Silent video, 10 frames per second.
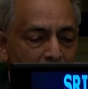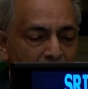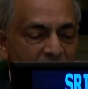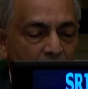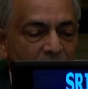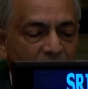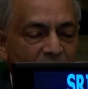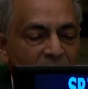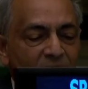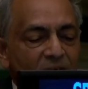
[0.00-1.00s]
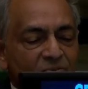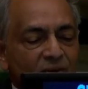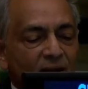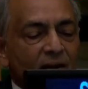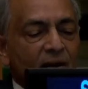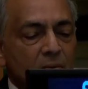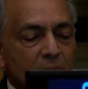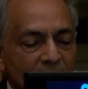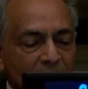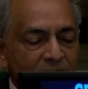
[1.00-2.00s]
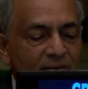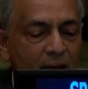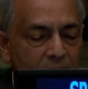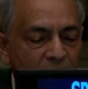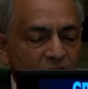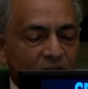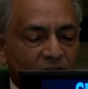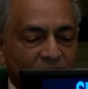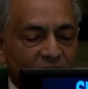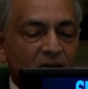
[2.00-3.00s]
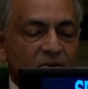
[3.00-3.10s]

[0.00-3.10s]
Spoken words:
Mr. President, Sri Lanka remains ambitious